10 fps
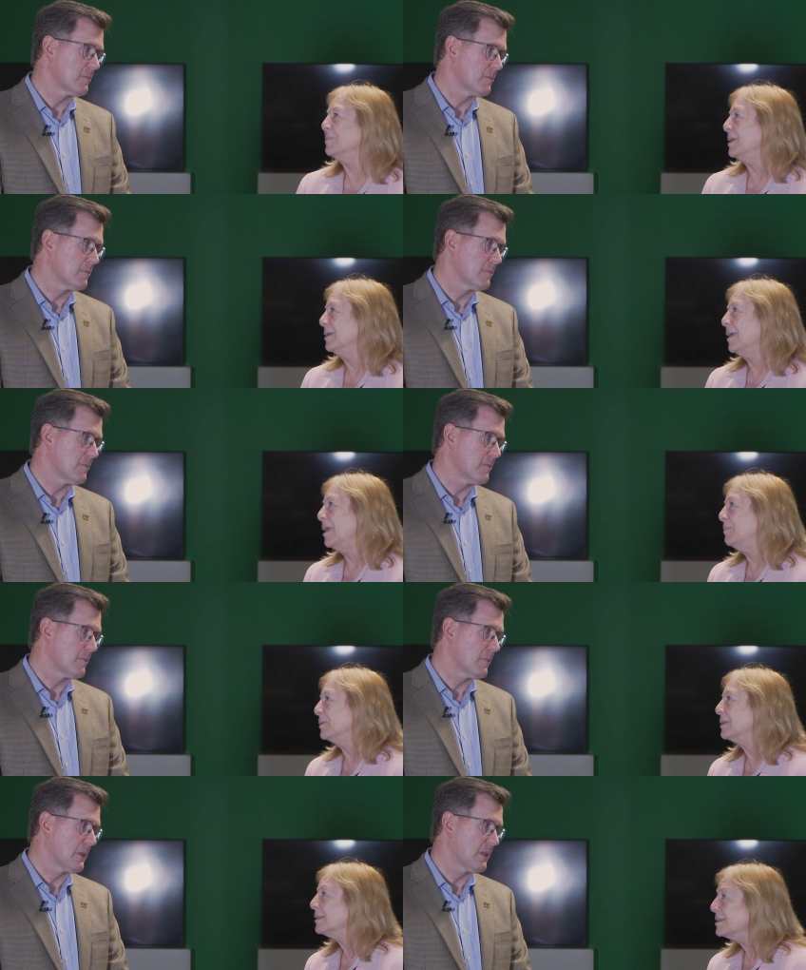Speaker 1: being
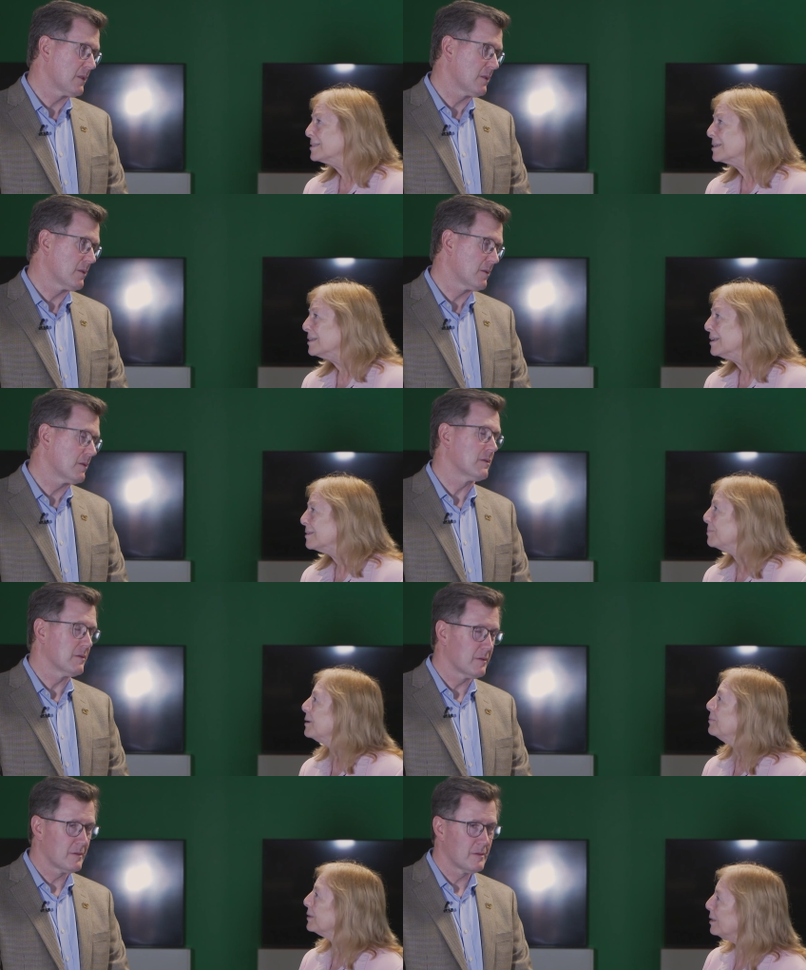able to listen and to
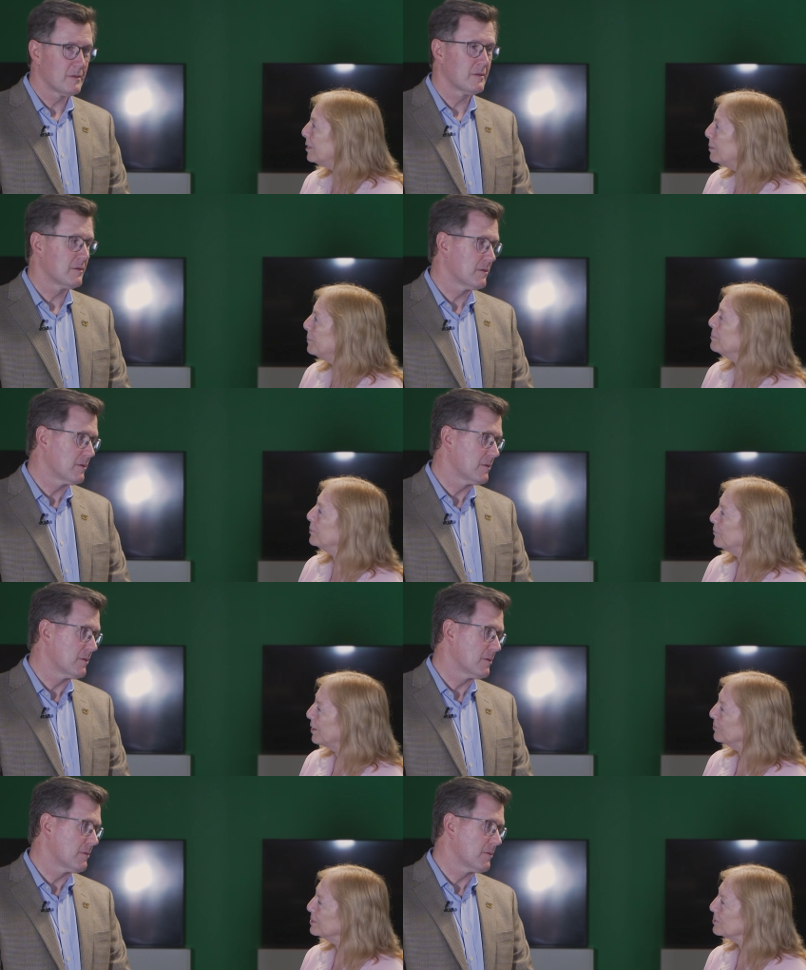be able to help and
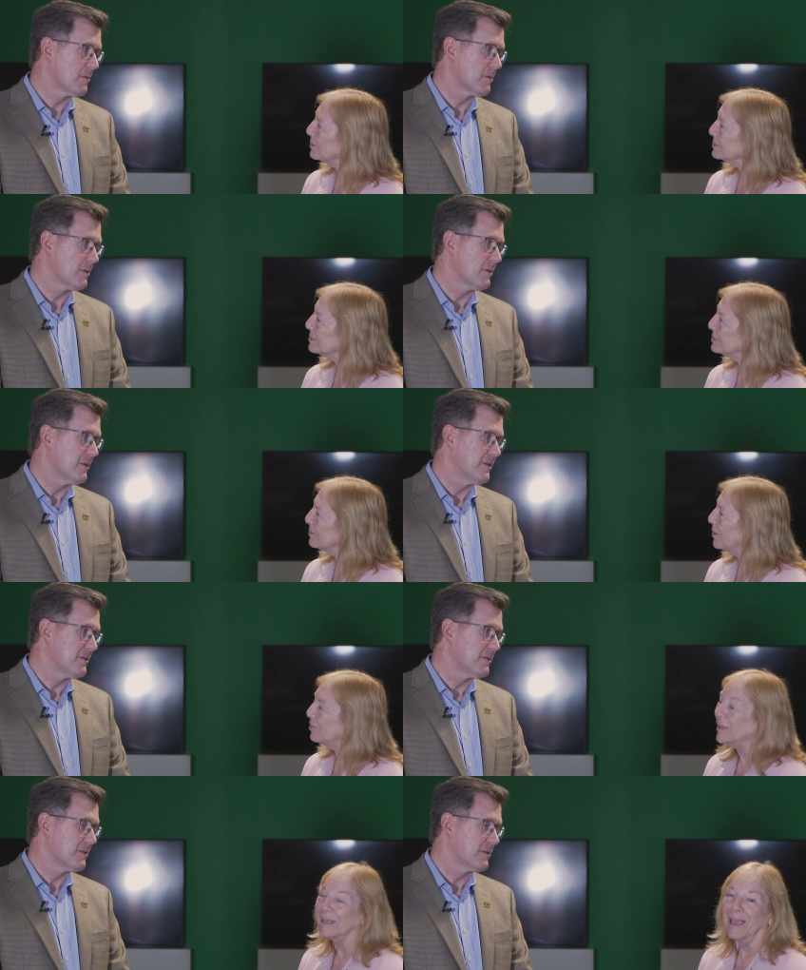provide resources. So I
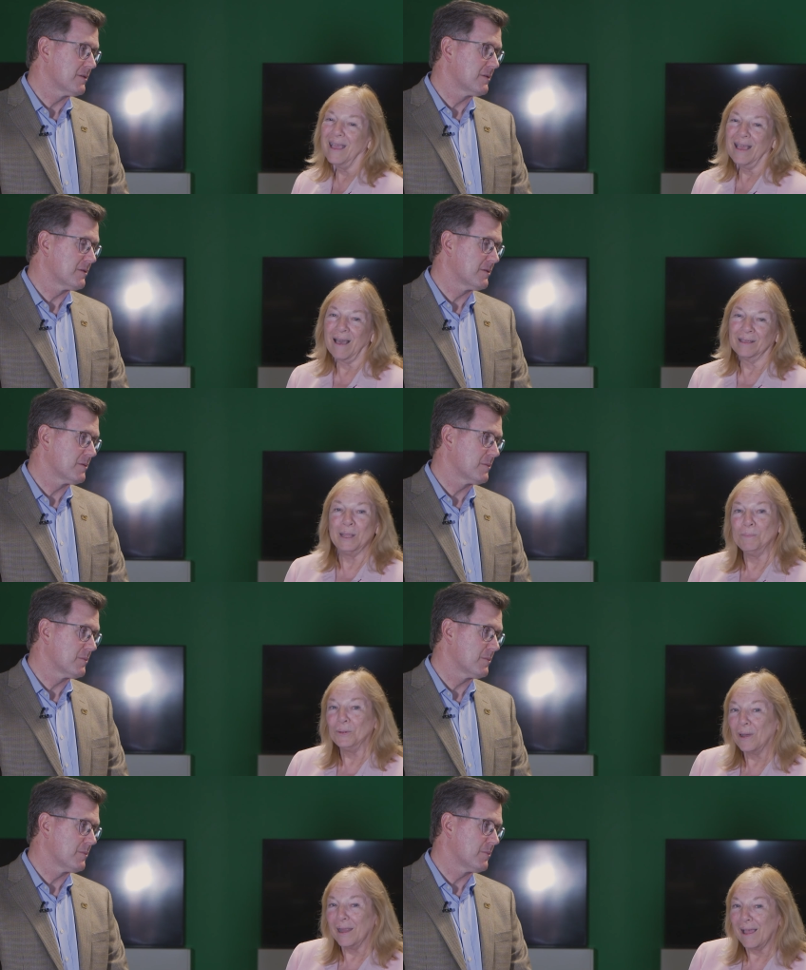think keep
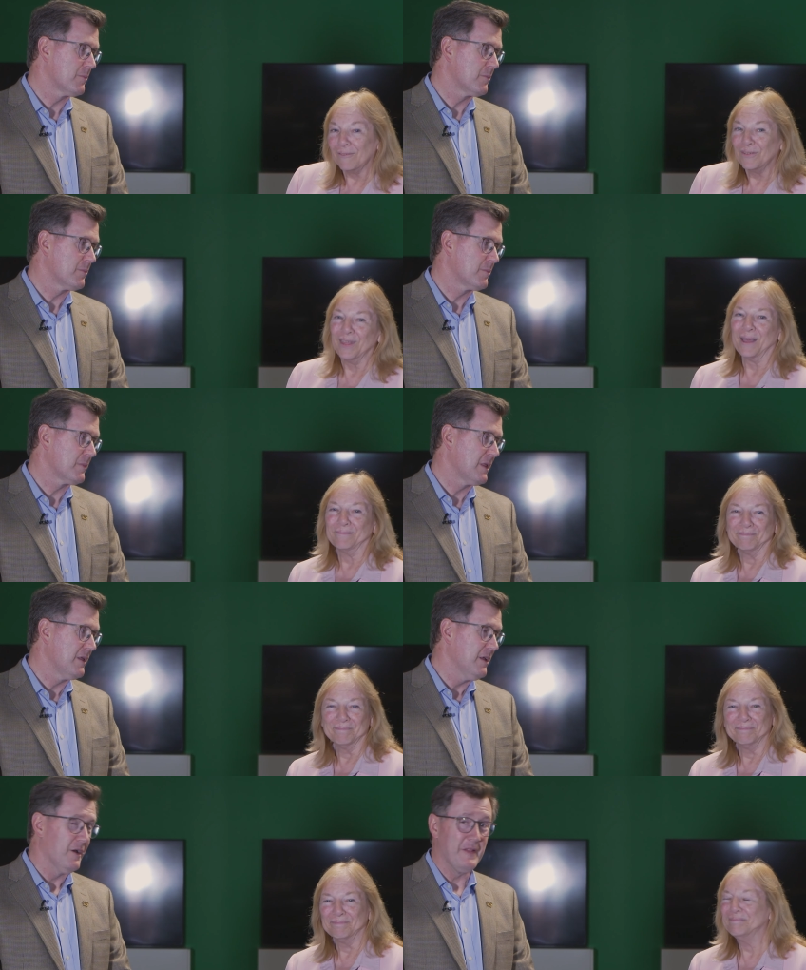your eye out for that.
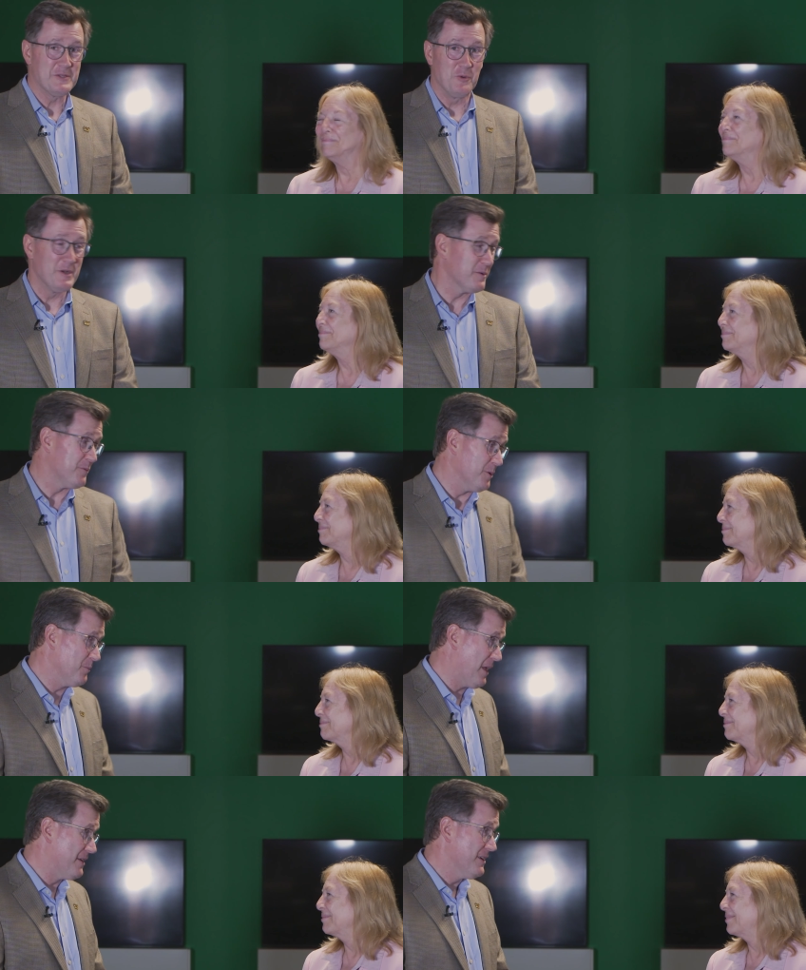
Speaker 2: Well, that's
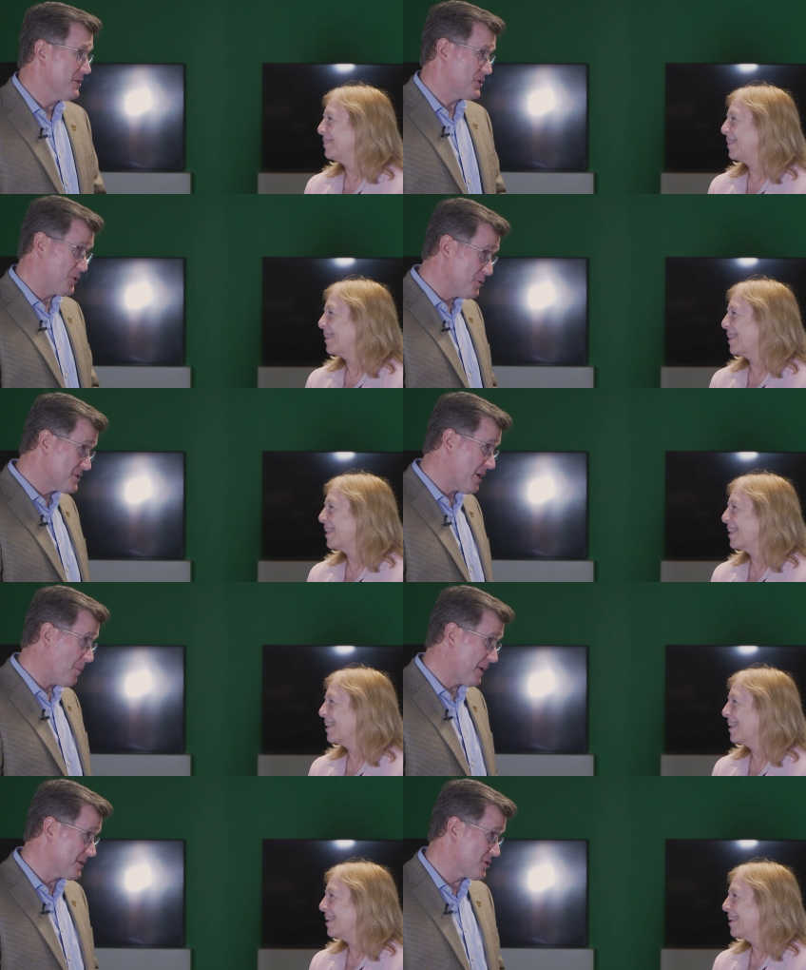wonderful. And students
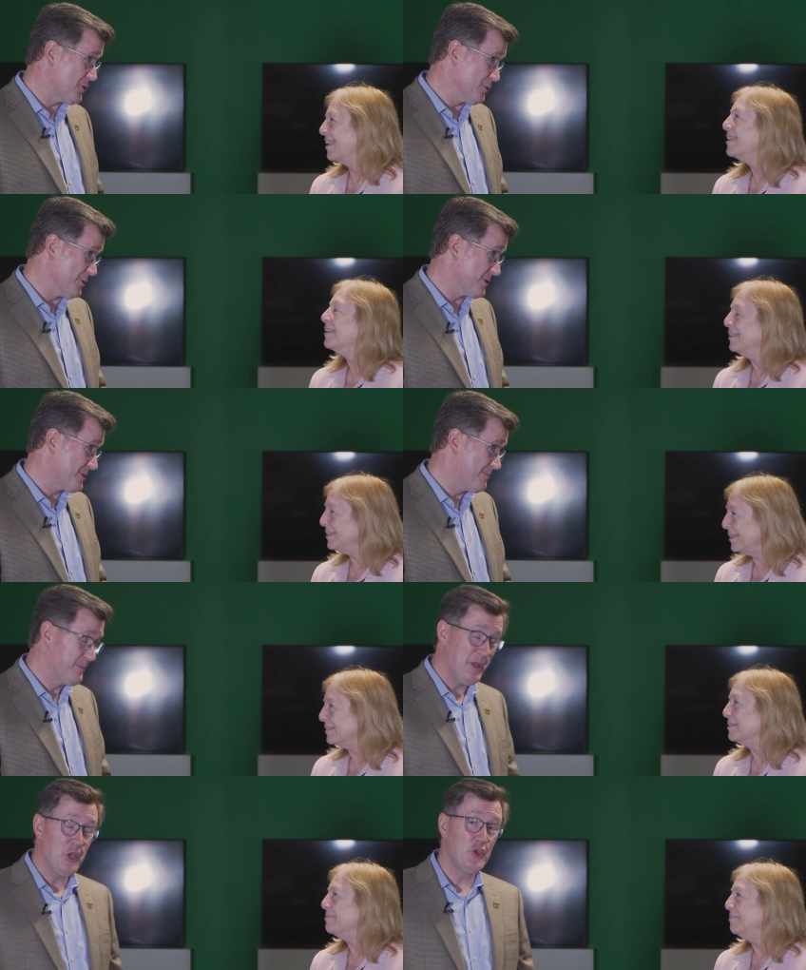helping students, yes.
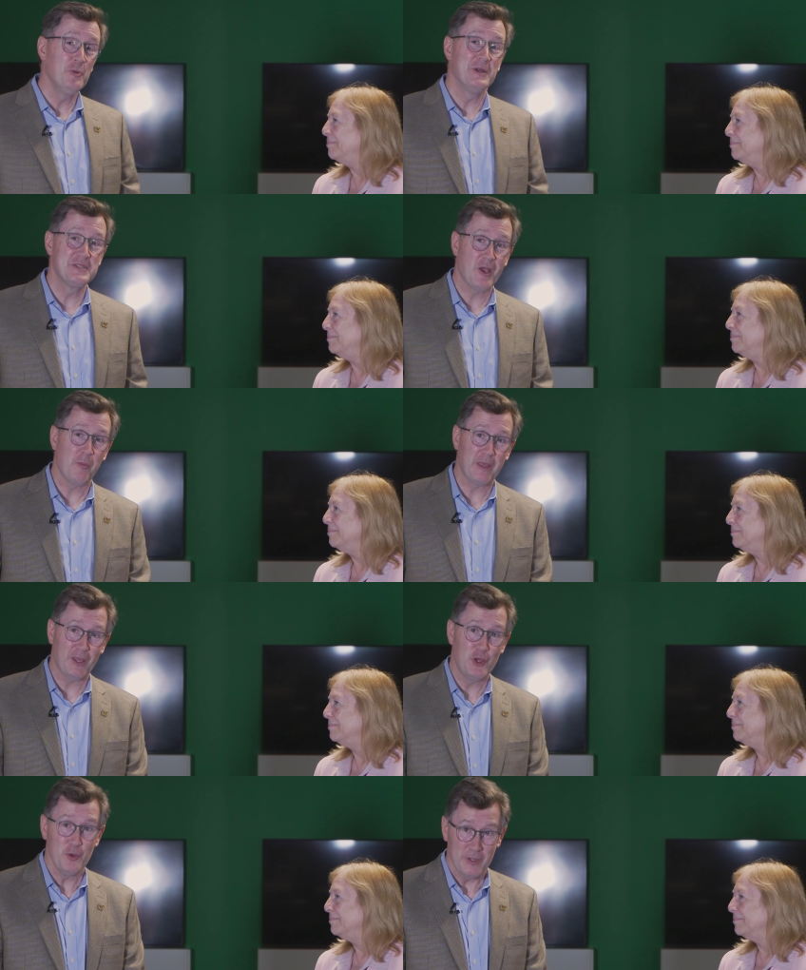Humans
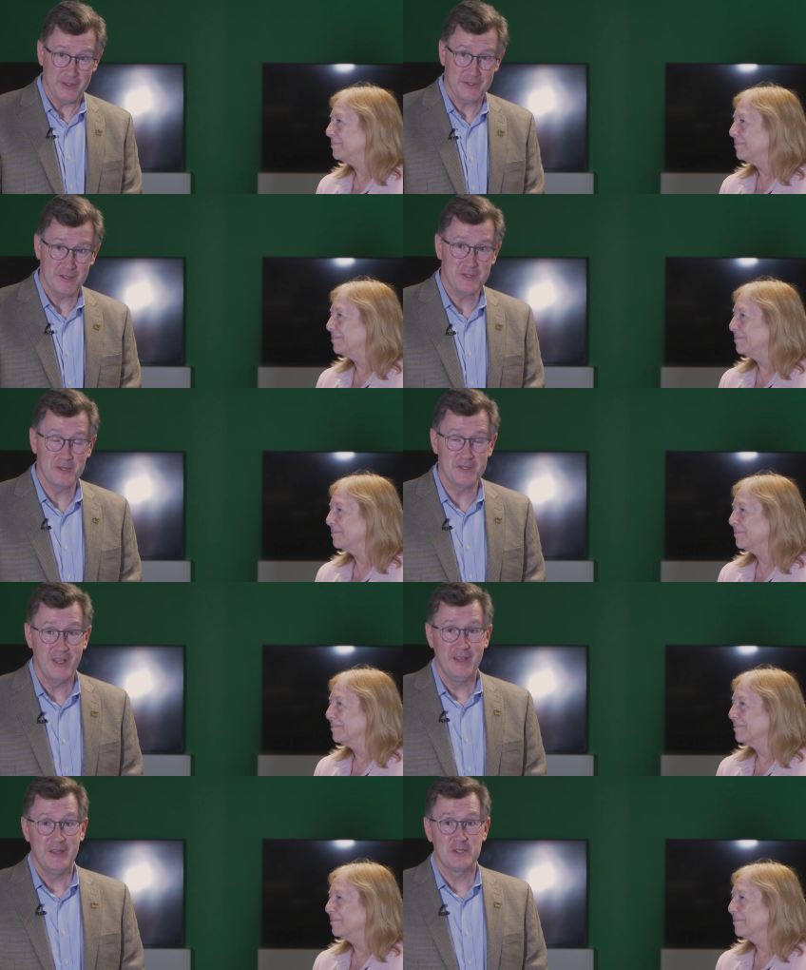helping humans. This is
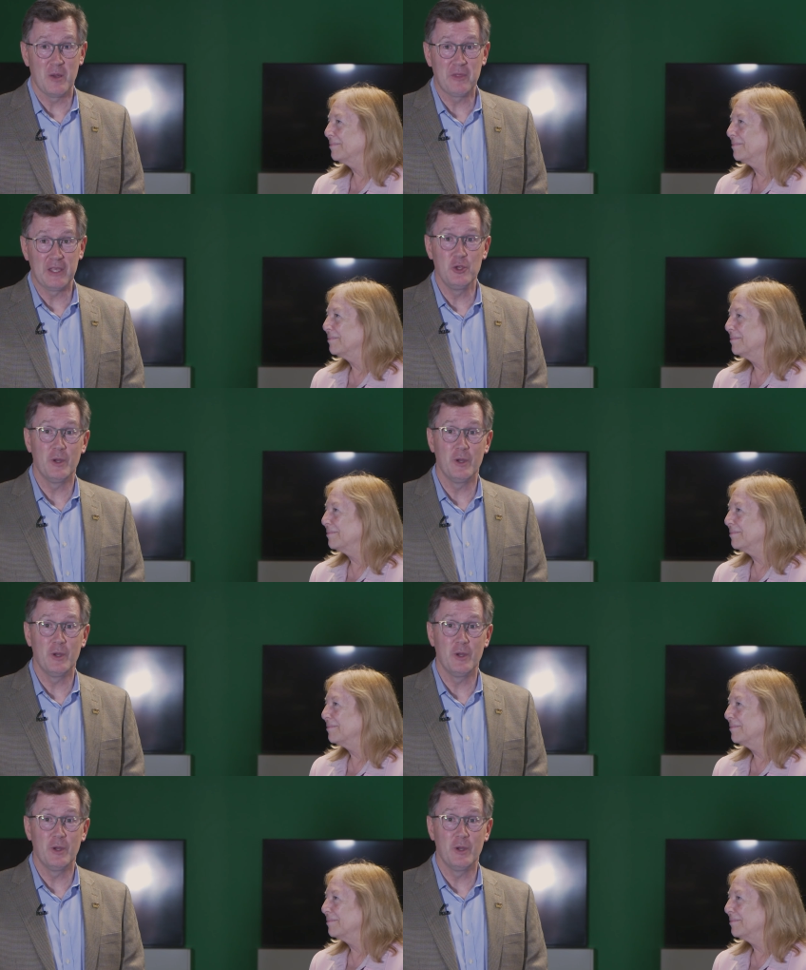something